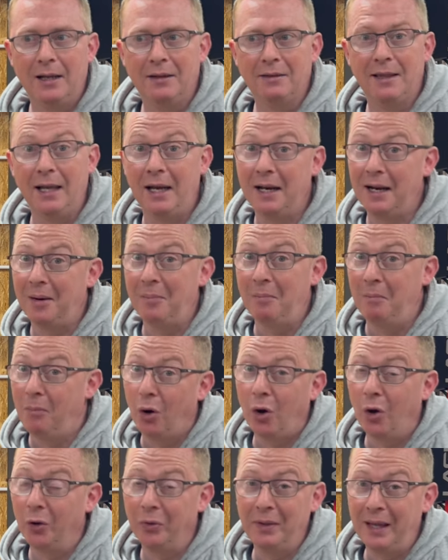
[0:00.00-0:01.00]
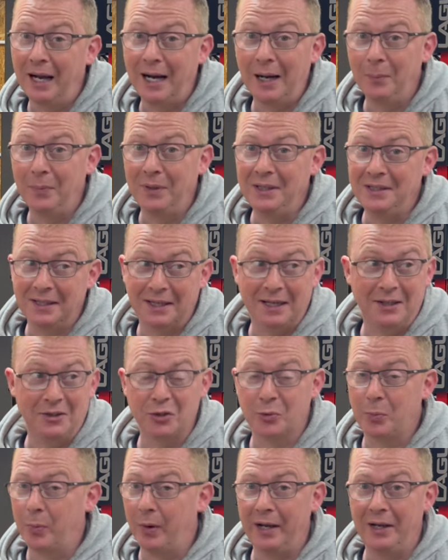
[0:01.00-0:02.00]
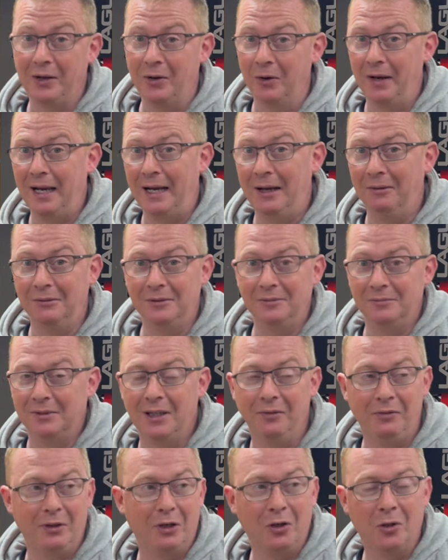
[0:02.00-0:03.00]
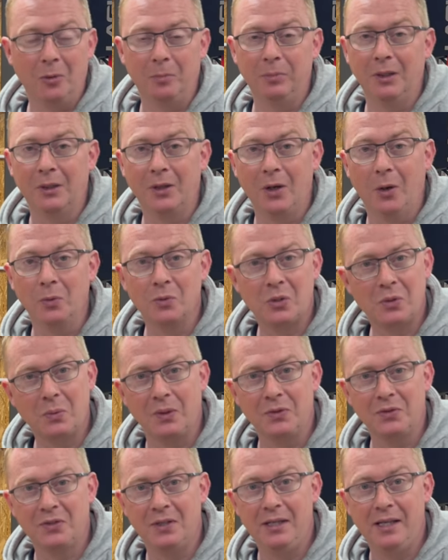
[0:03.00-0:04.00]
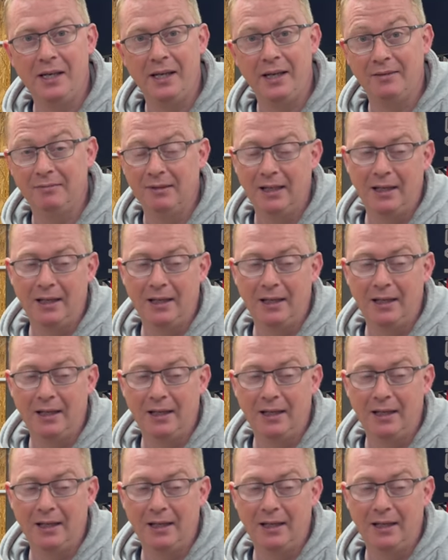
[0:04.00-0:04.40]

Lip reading: then I'm more than happy to get the spray gun out and give it a couple of coats once a year.